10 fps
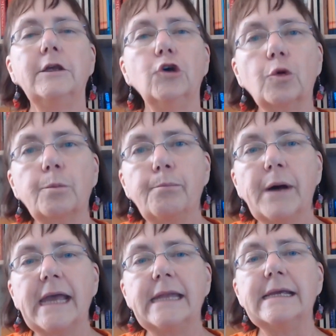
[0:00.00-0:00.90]
Your
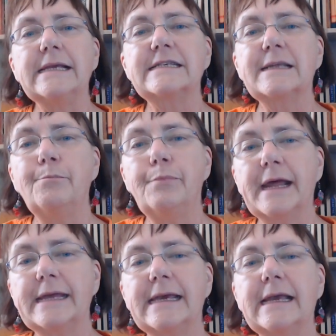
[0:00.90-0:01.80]
pain is the
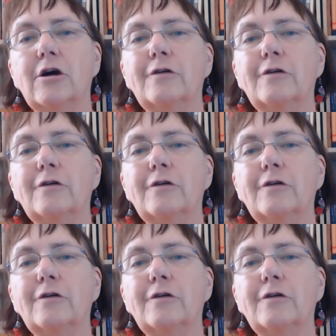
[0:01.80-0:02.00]
breaking